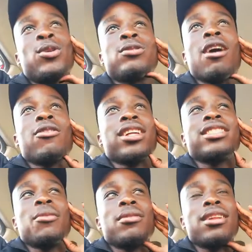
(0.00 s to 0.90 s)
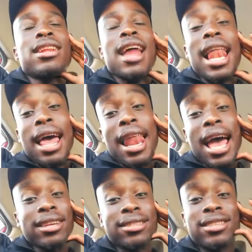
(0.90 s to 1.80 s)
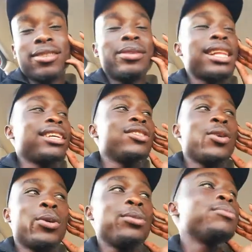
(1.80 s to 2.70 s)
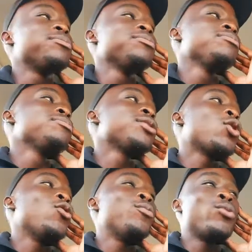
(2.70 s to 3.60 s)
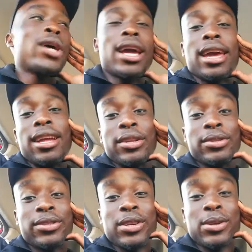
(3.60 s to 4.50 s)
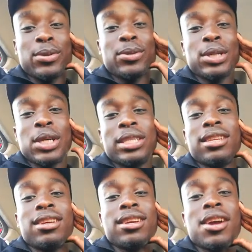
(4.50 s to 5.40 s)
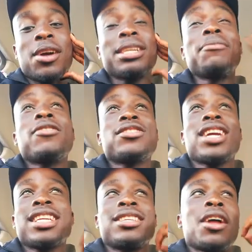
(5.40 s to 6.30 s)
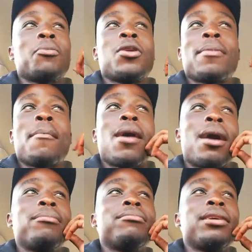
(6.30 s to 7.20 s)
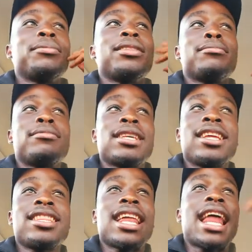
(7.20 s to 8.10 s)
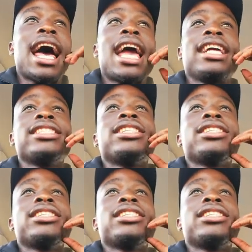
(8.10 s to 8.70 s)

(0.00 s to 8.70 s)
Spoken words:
So I was stay without a license. They were like, no, go book again, you know? Because I'm frustrated, and I'm calling my mom. I'm standing in the line.